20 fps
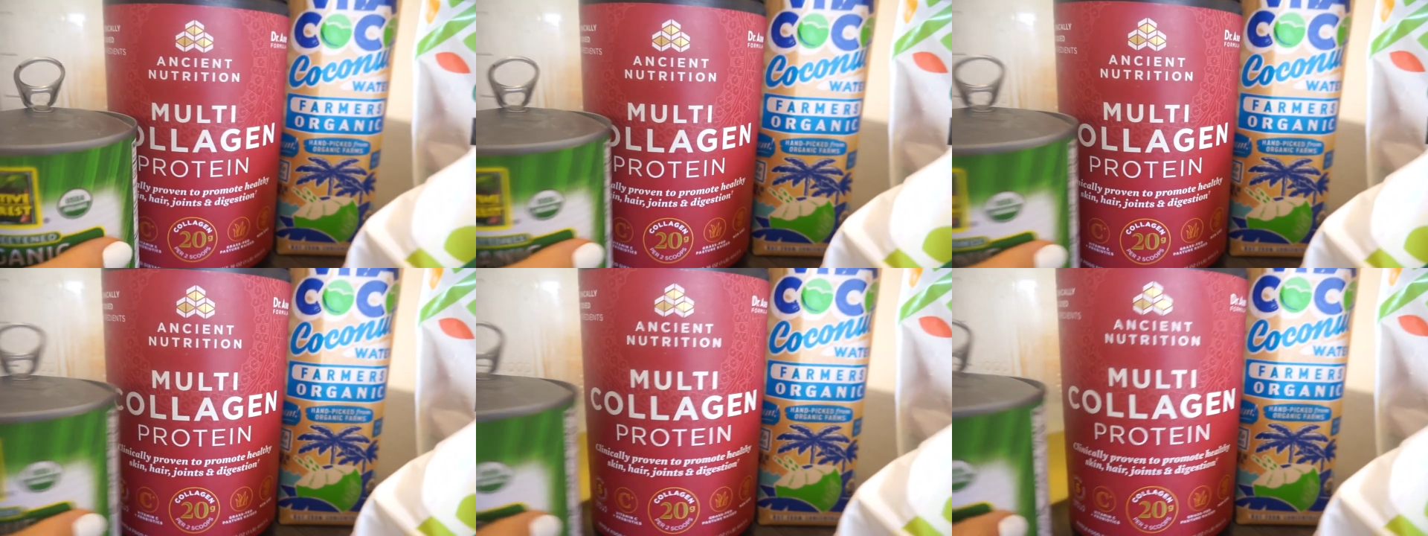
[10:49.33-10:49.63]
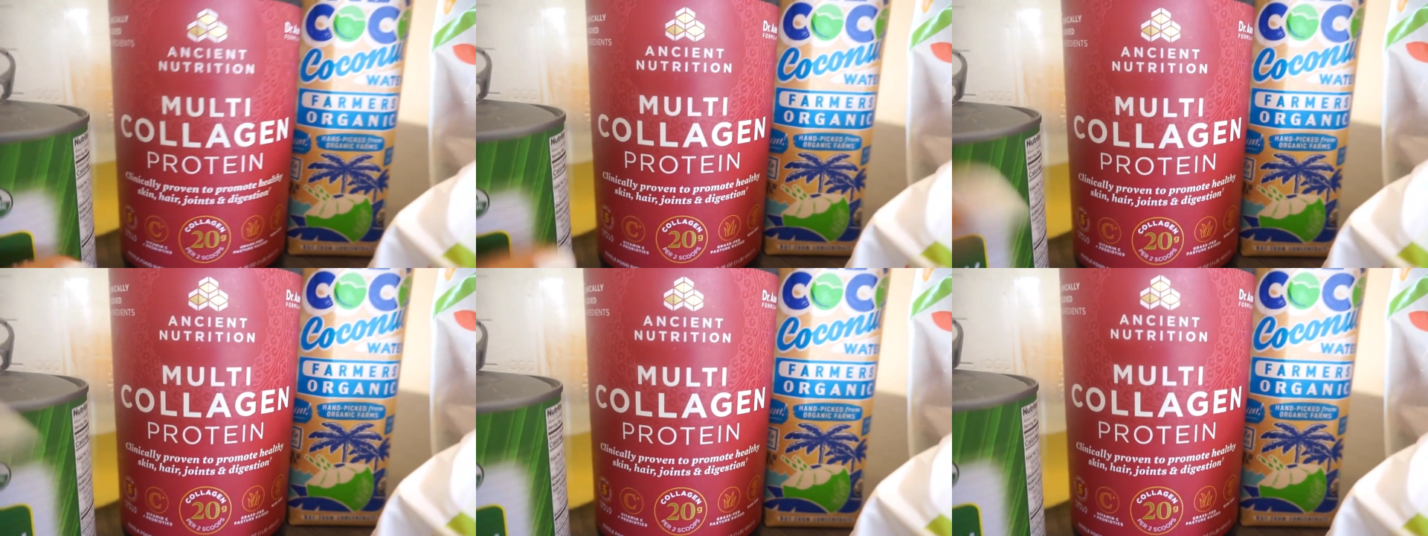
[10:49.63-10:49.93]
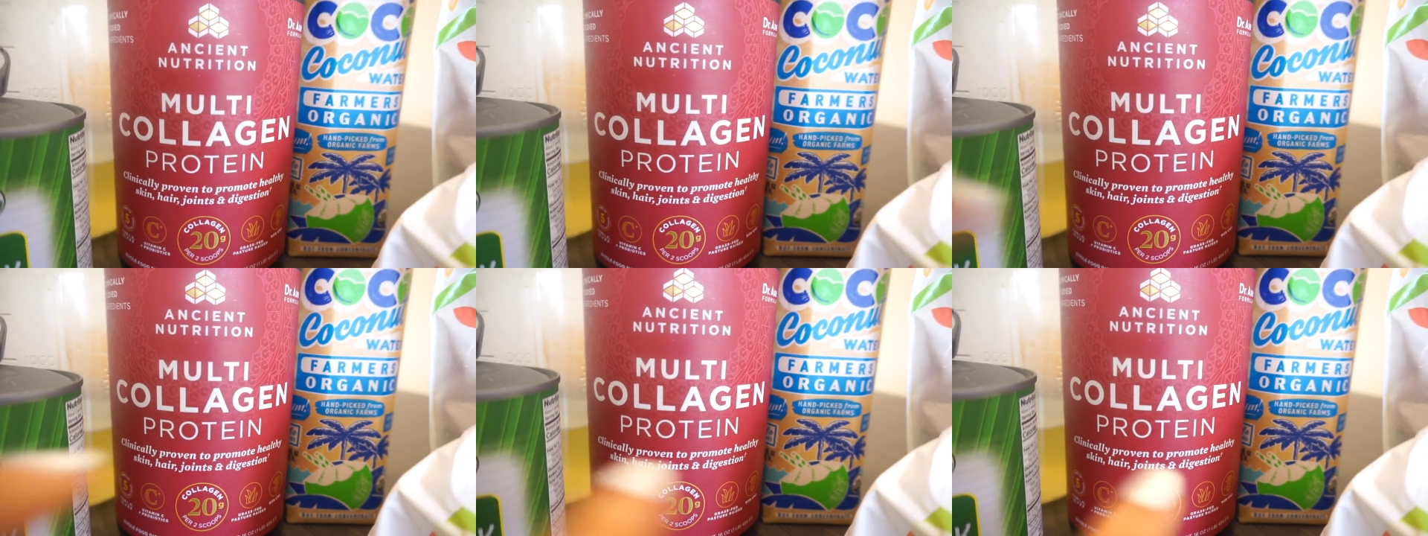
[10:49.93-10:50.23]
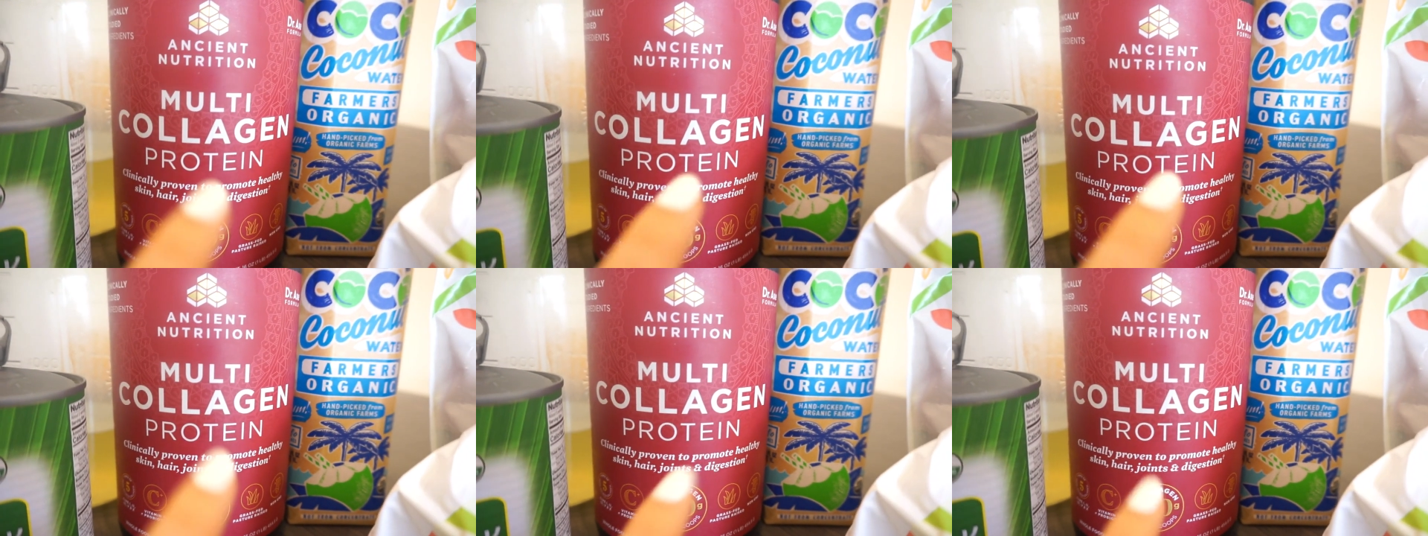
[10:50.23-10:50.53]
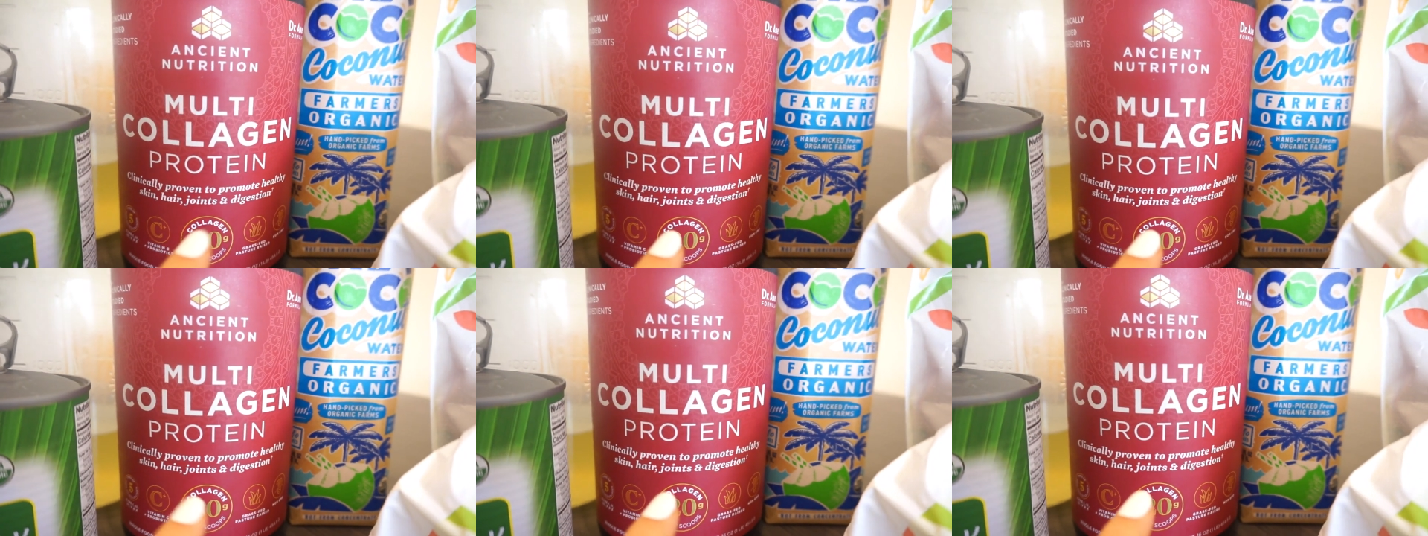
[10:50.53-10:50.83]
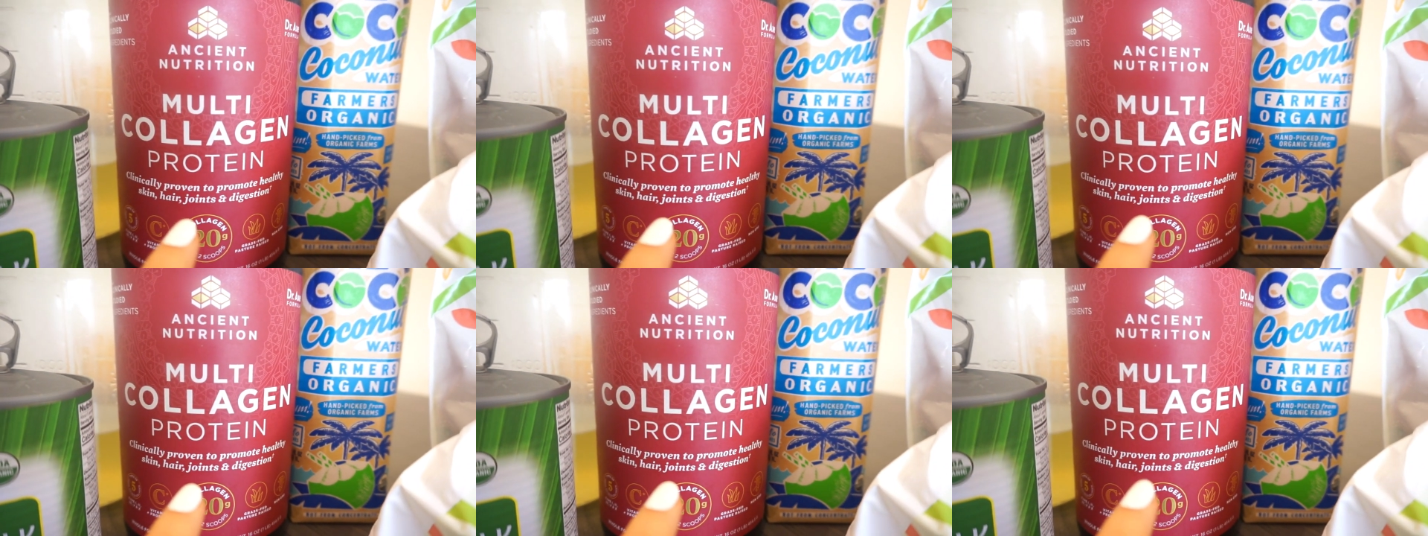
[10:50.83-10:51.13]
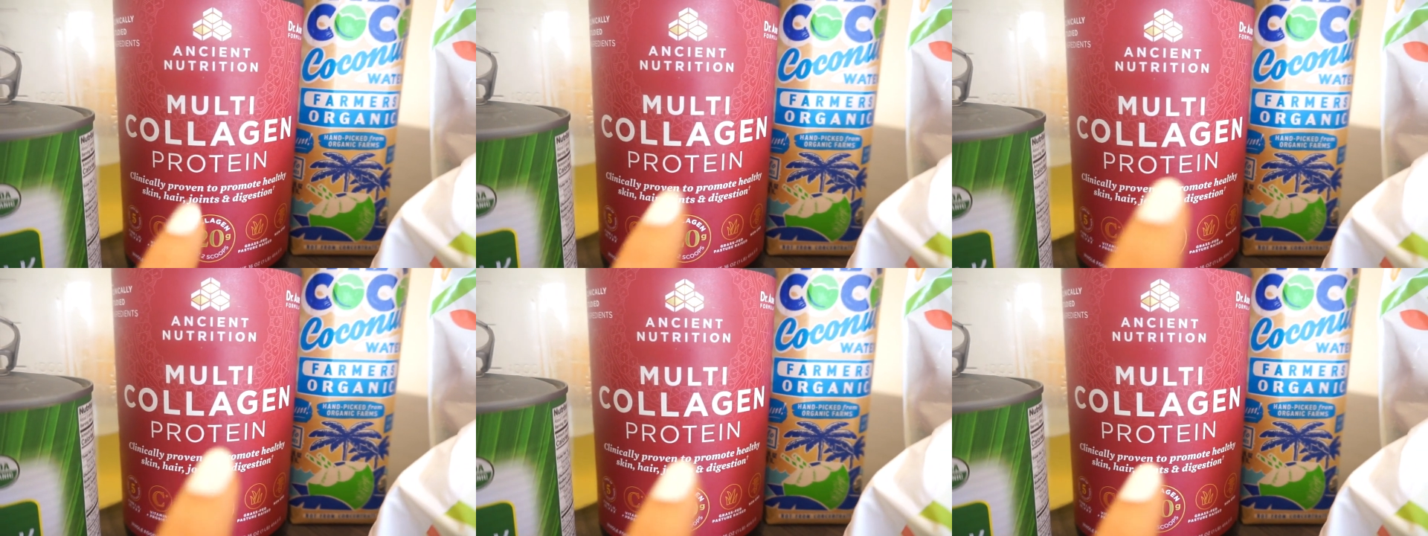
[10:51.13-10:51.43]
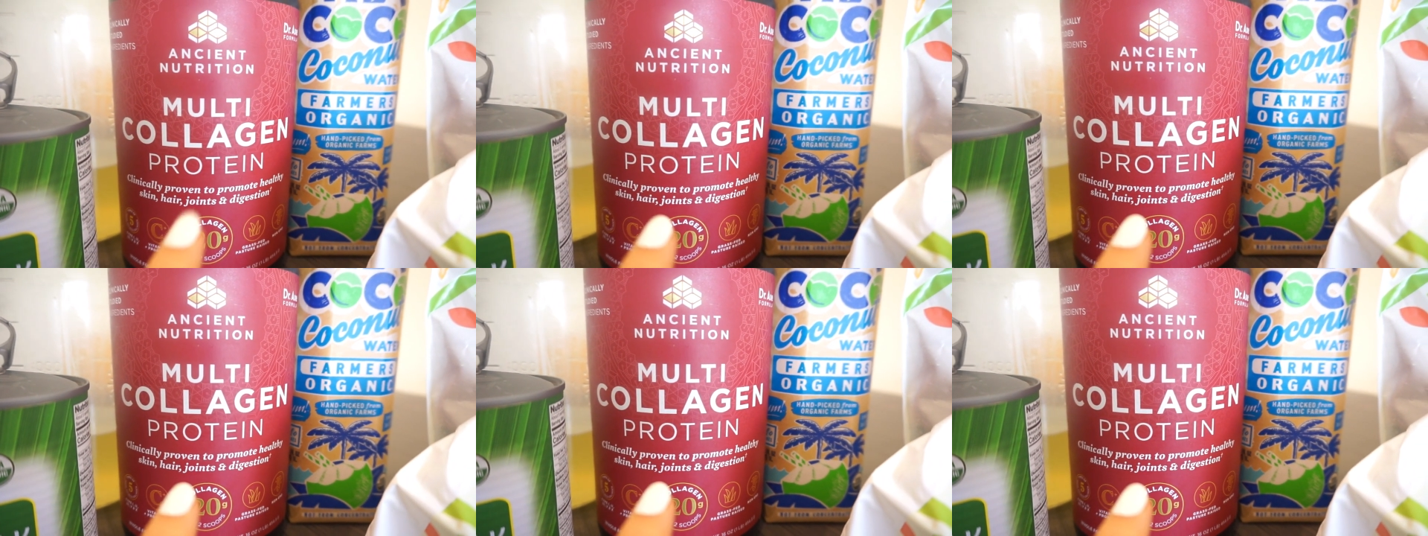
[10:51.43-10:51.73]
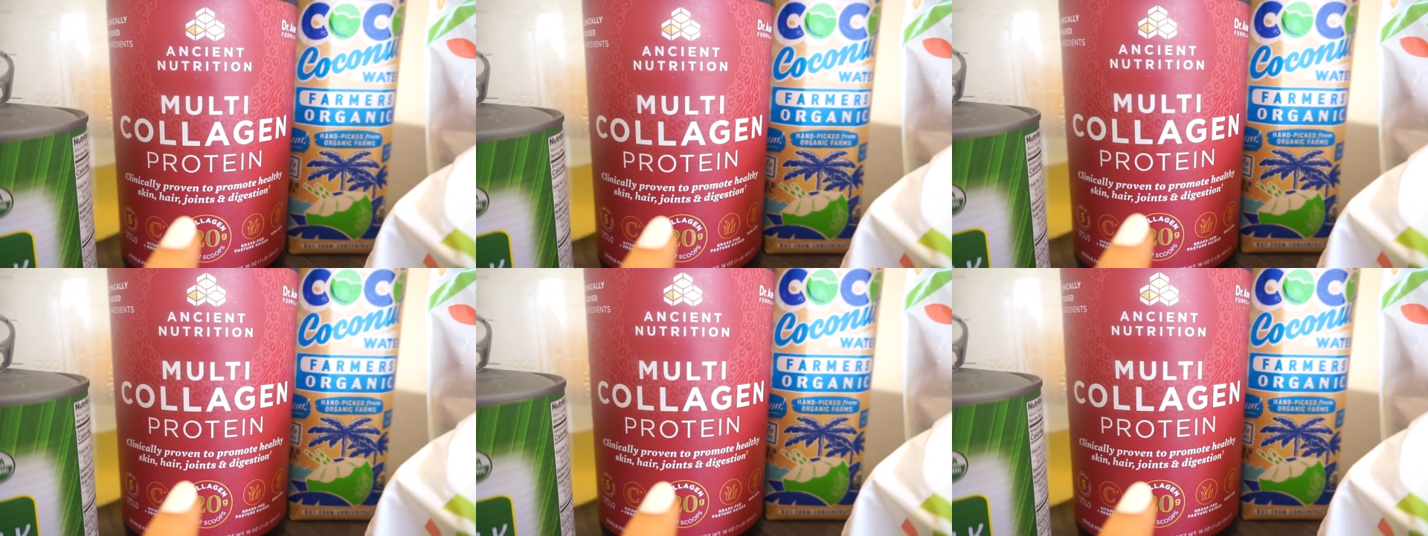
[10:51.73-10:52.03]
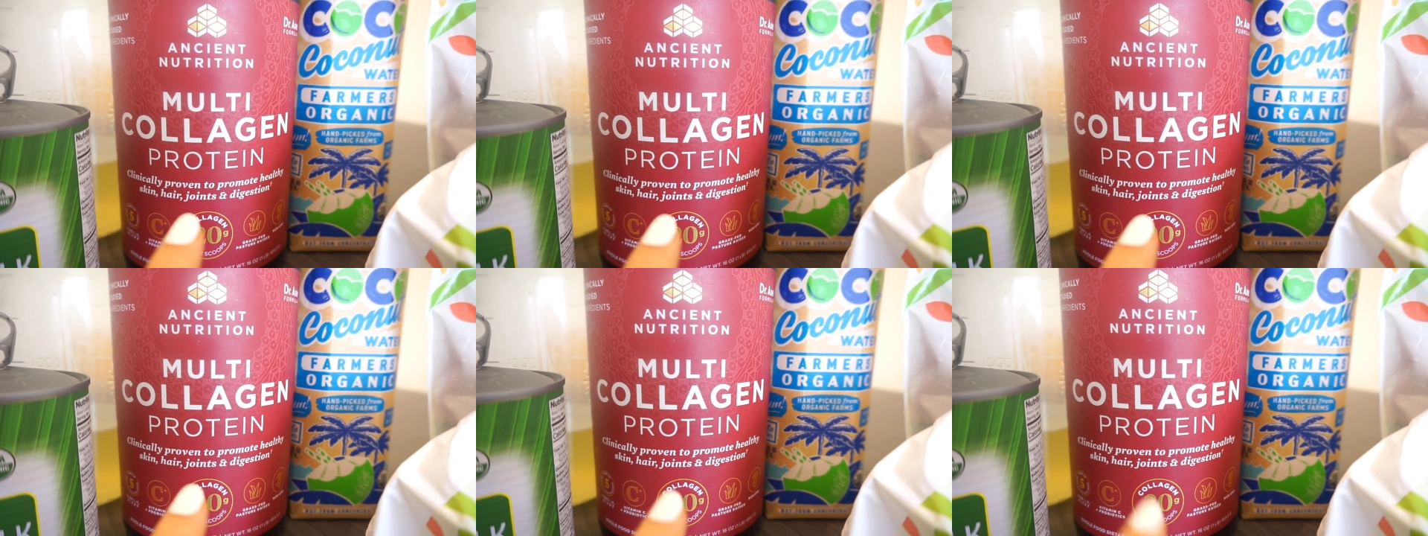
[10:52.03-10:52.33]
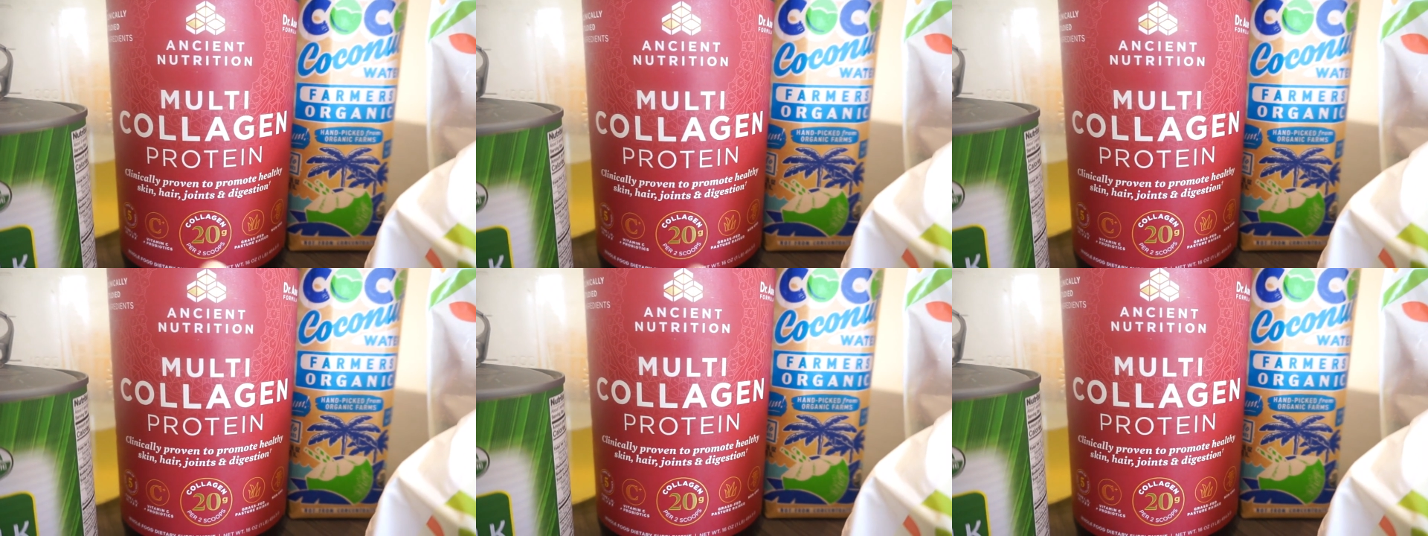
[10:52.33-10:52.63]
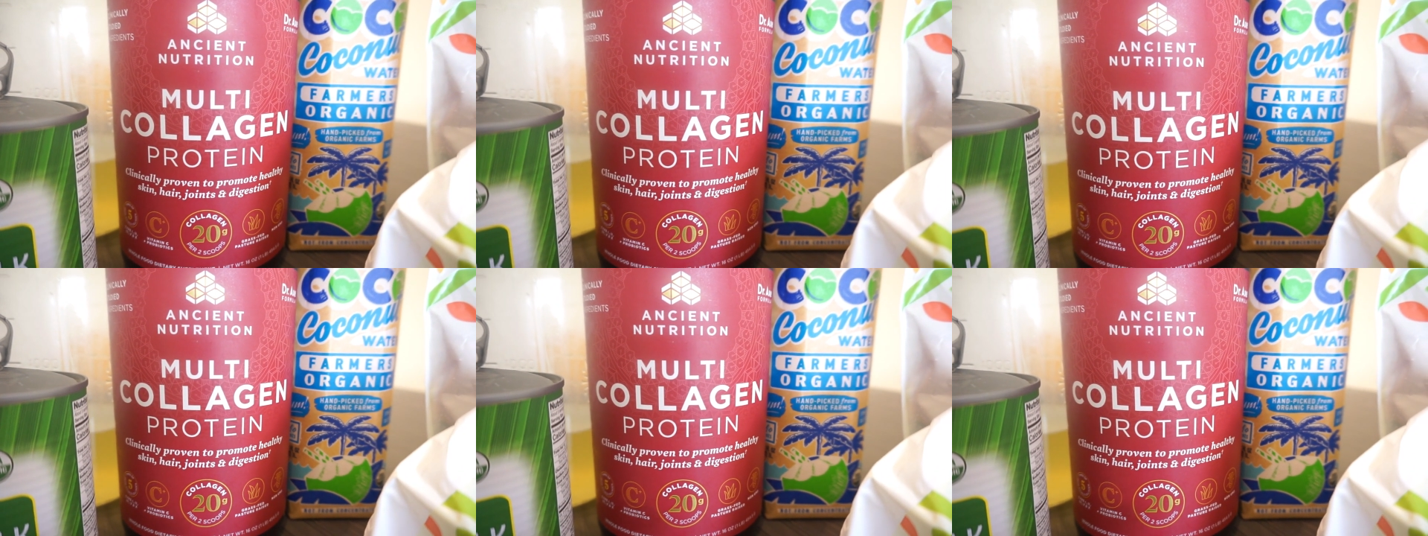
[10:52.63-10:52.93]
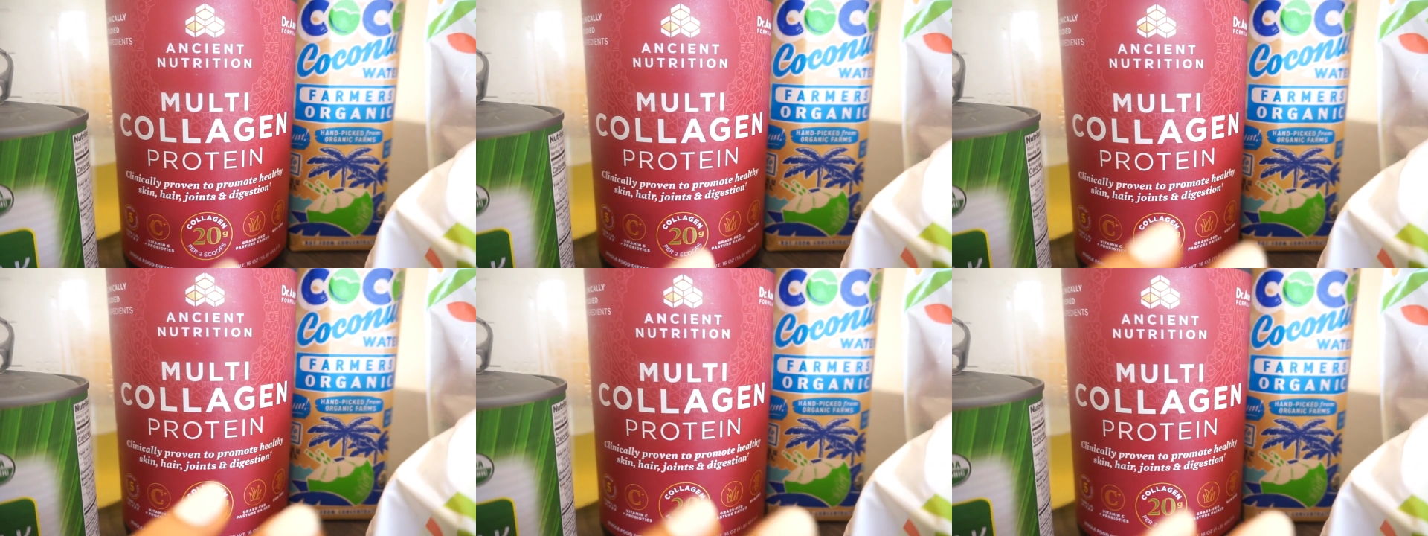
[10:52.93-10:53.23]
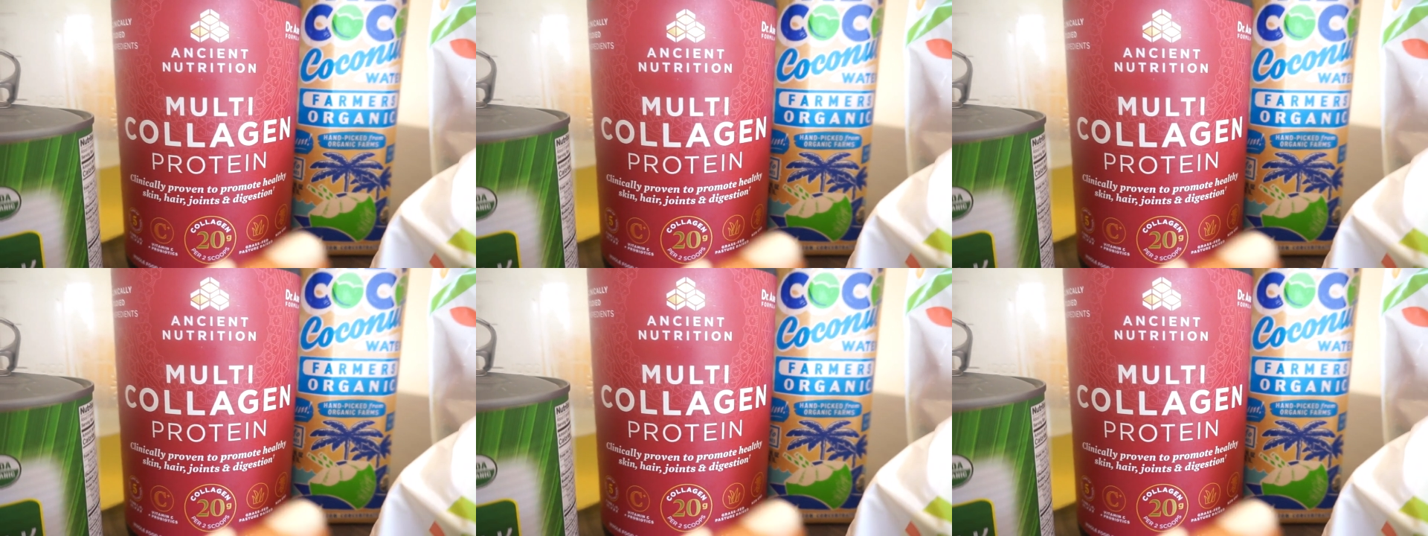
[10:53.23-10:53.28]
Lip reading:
Nobody's mouth can be seen.